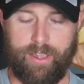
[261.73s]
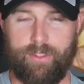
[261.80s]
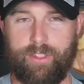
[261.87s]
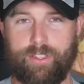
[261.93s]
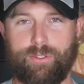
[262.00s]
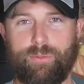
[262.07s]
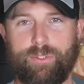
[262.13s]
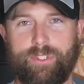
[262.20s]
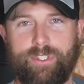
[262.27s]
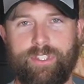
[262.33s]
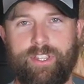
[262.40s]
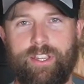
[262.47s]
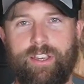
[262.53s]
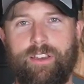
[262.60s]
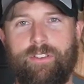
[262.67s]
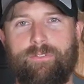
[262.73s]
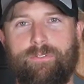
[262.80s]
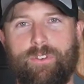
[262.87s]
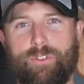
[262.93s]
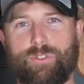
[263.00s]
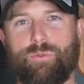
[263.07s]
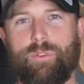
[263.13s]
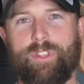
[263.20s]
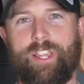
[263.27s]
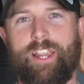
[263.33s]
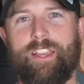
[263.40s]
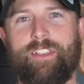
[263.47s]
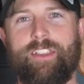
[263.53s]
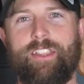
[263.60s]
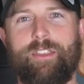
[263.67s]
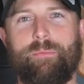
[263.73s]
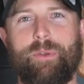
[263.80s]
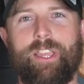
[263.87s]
This was the first one that I could get